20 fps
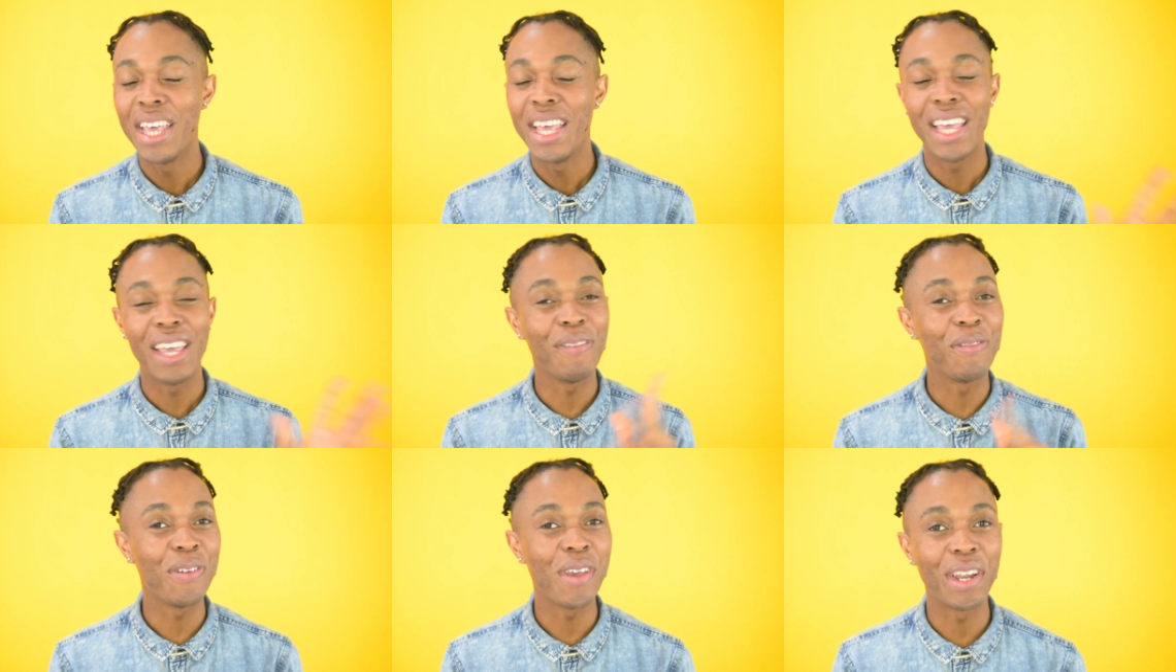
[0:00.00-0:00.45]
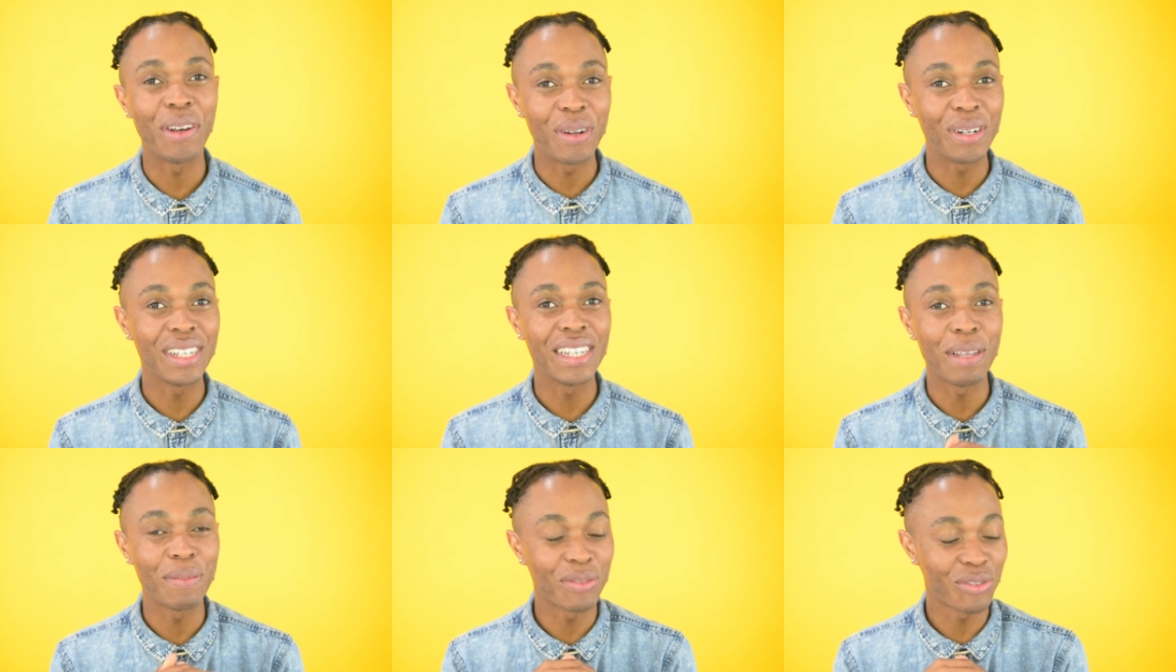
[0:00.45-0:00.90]
if you are not
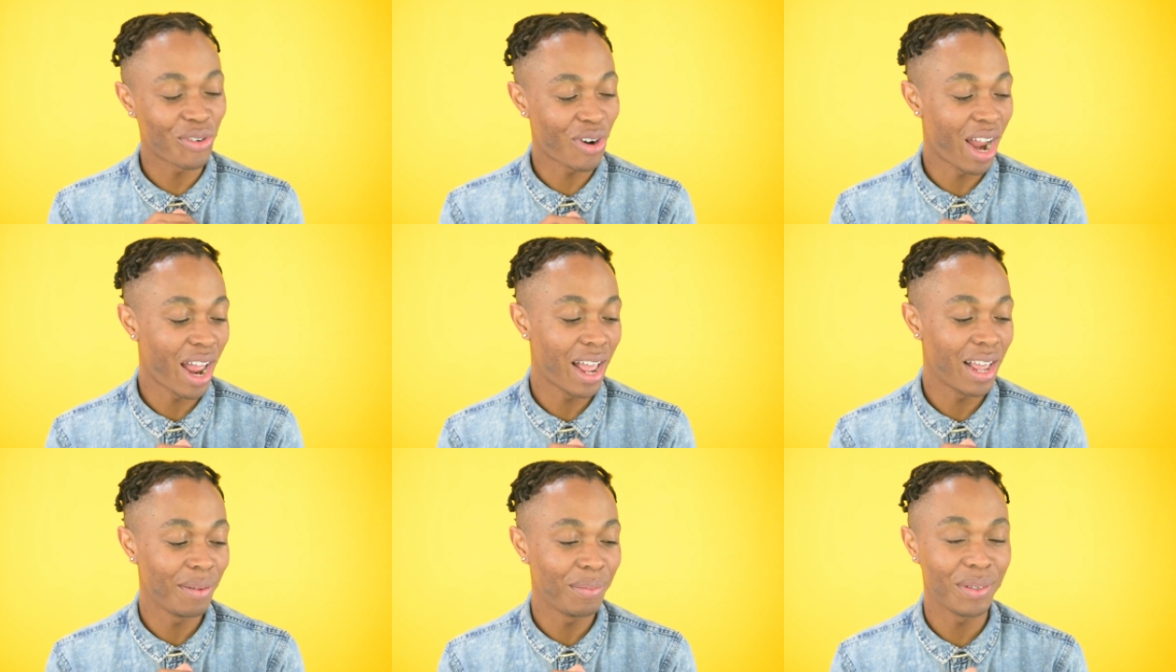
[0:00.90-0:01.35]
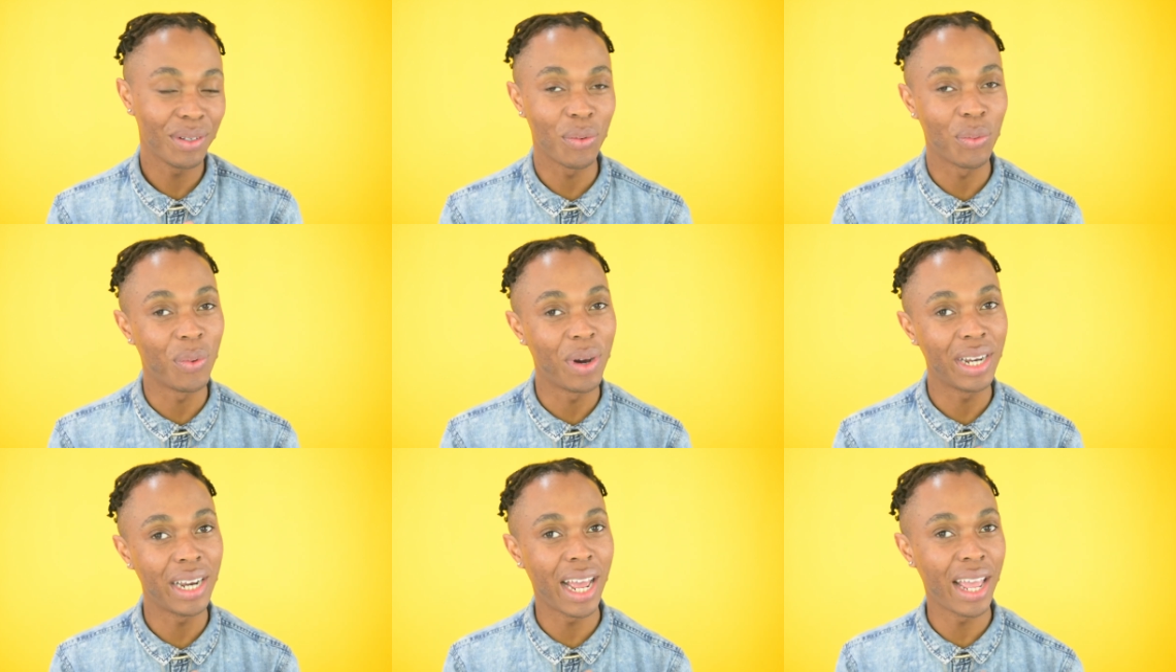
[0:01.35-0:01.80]
subscribed,
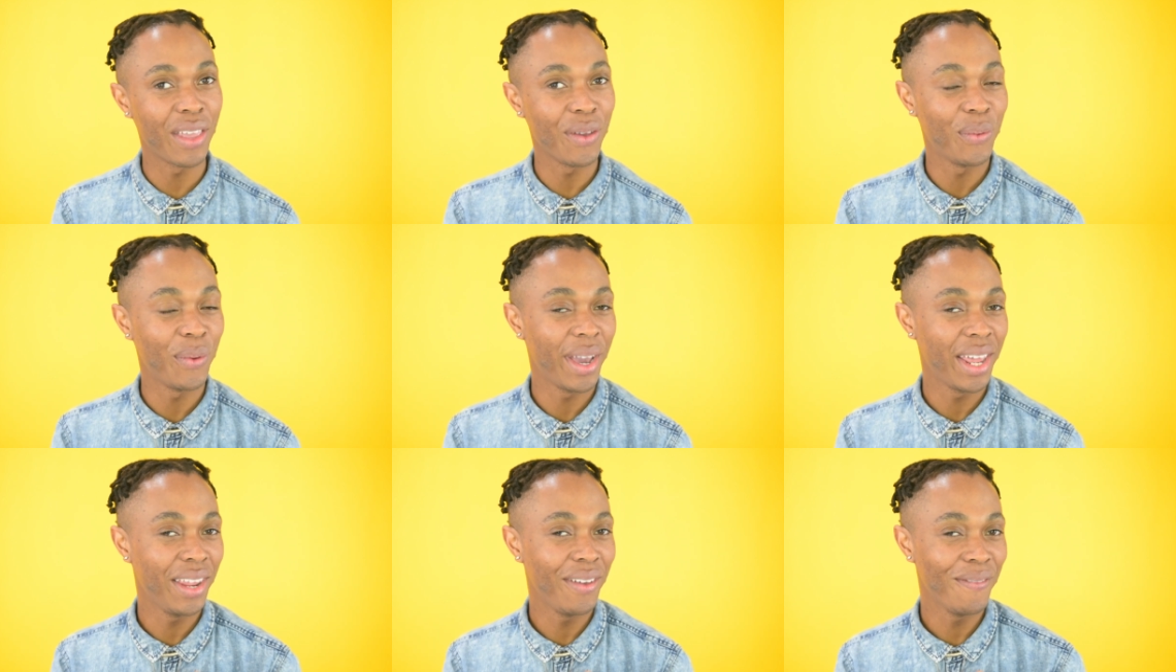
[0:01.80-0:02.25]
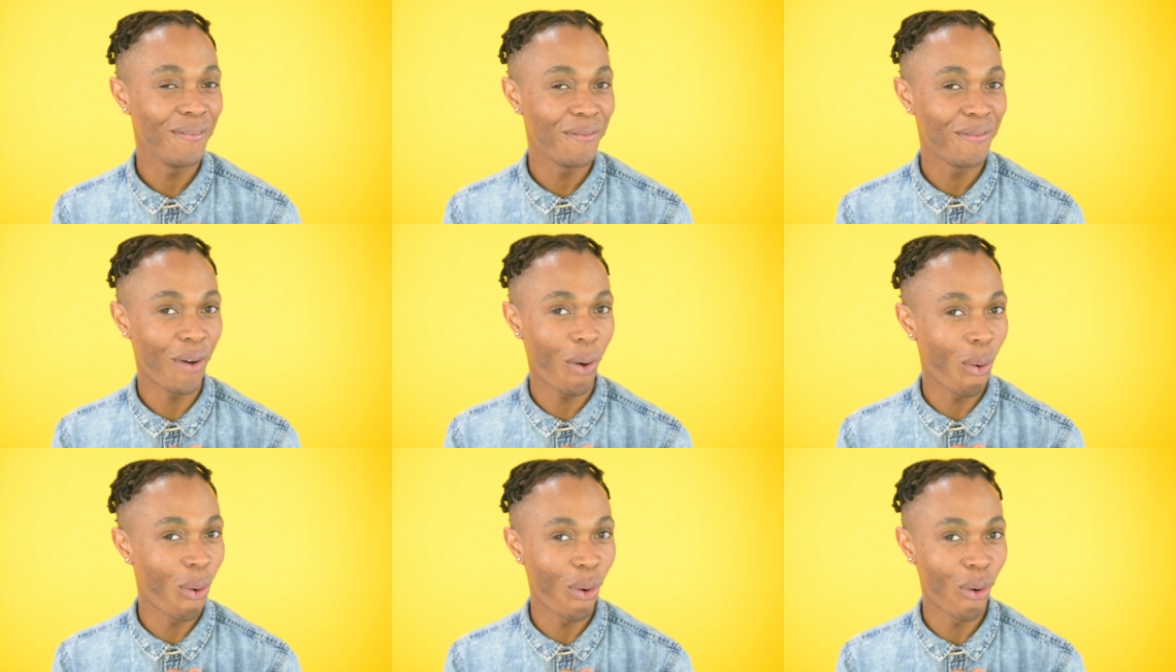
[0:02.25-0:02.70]
what are you waiting
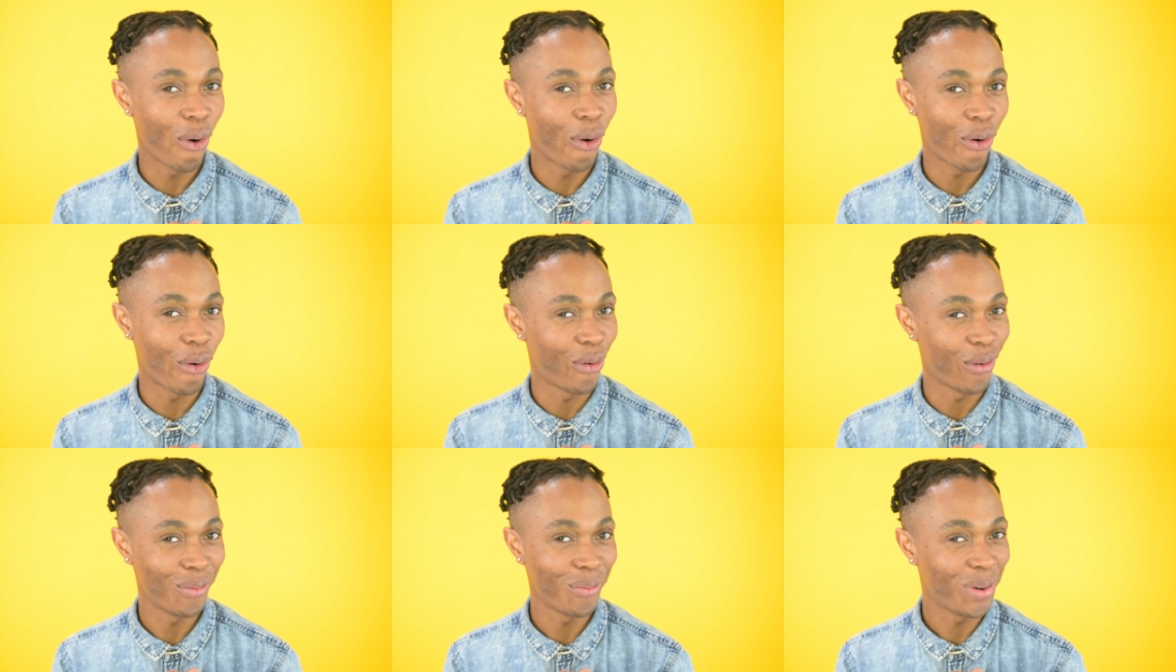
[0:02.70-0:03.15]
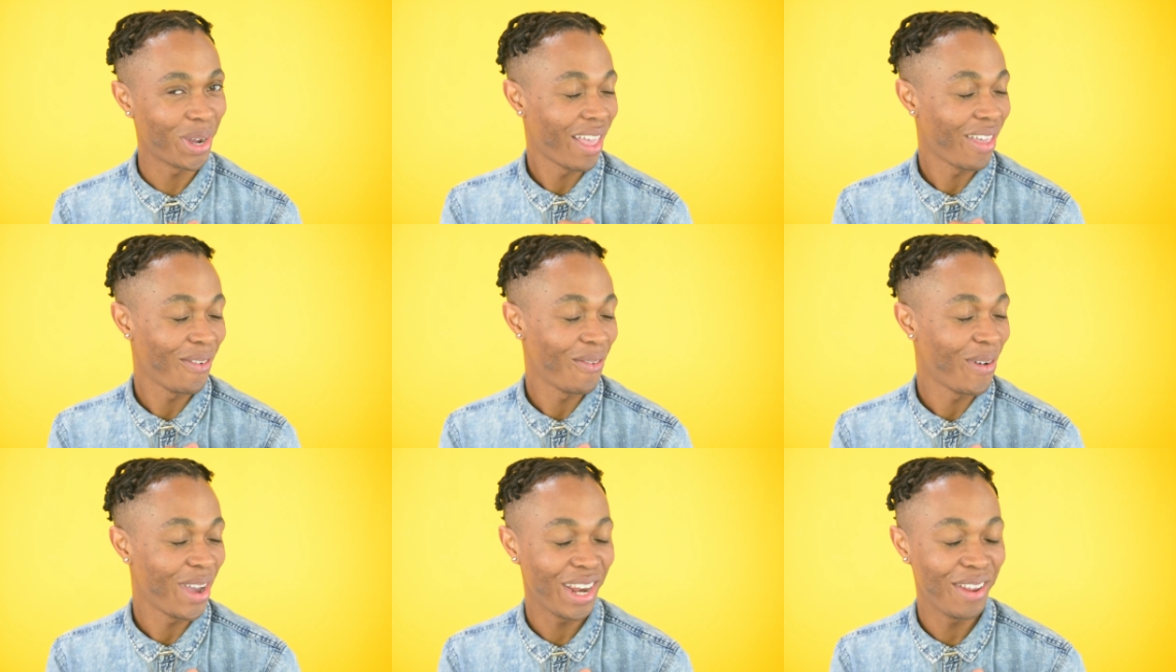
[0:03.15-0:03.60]
for? What are
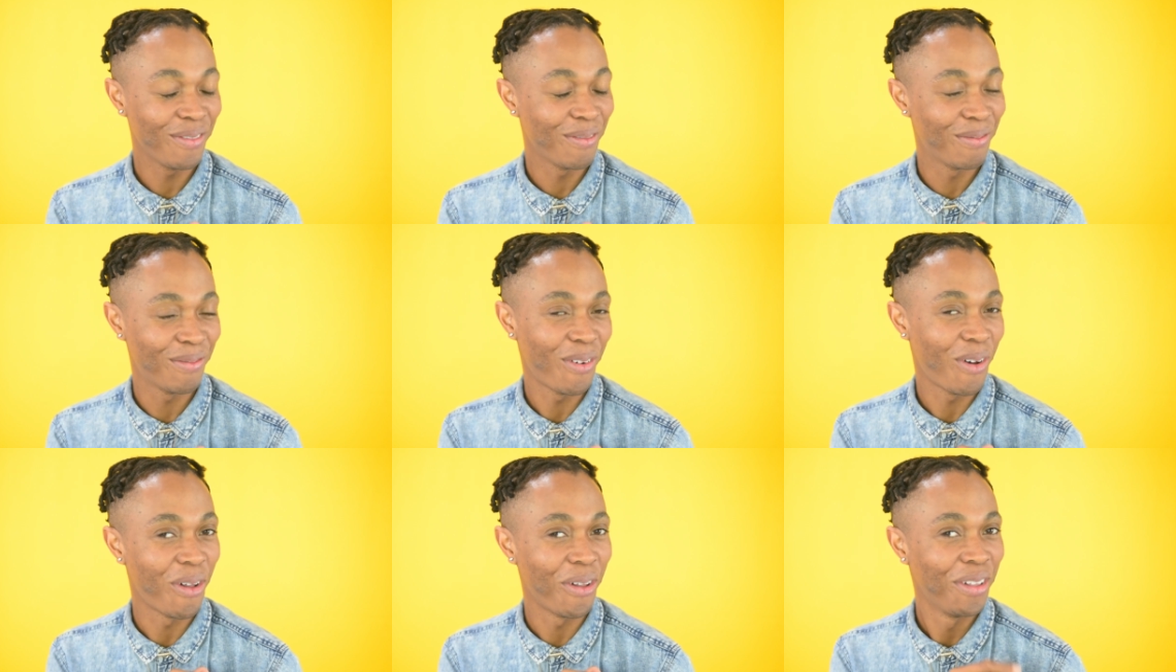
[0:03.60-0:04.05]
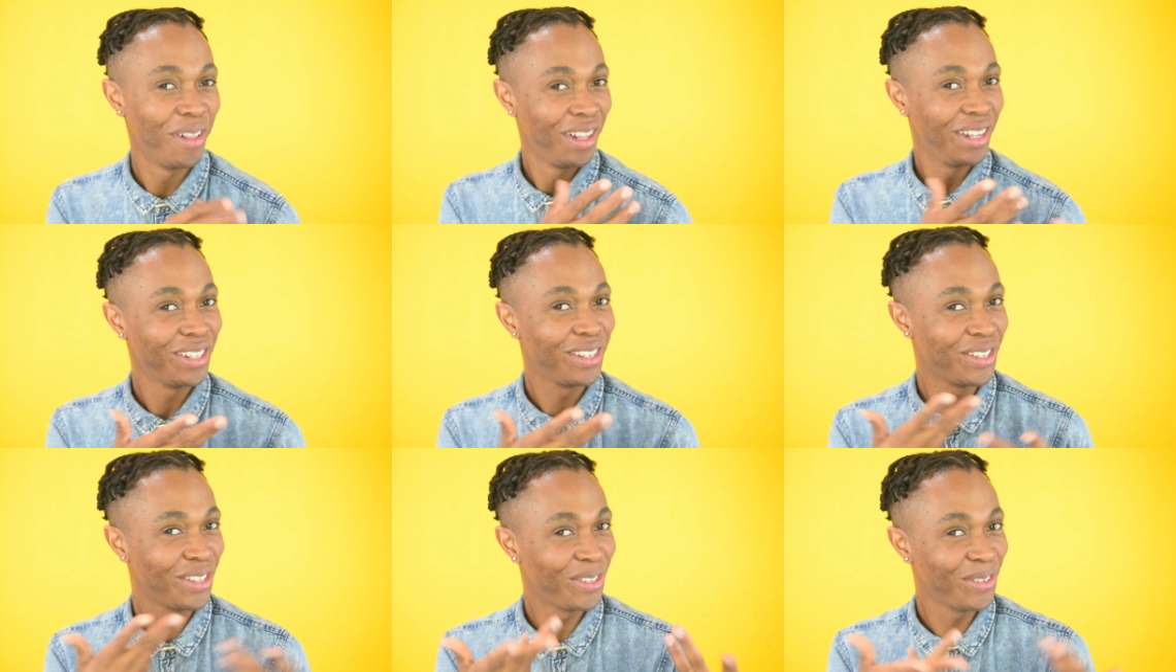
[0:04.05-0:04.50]
you waiting for?
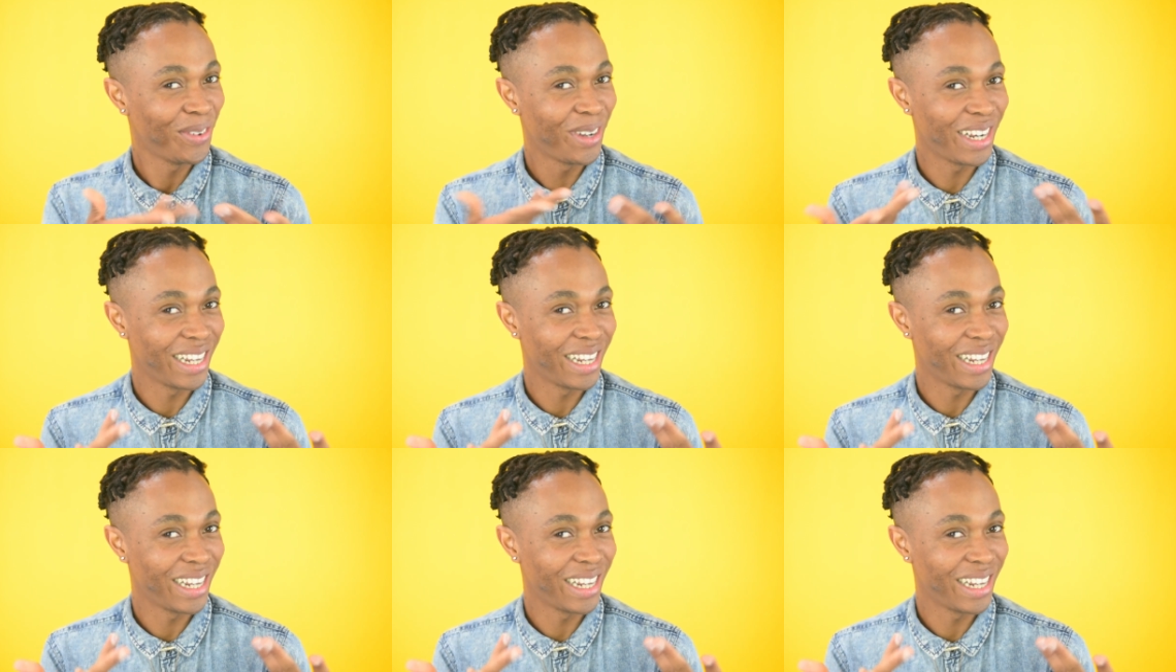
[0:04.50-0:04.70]
Don't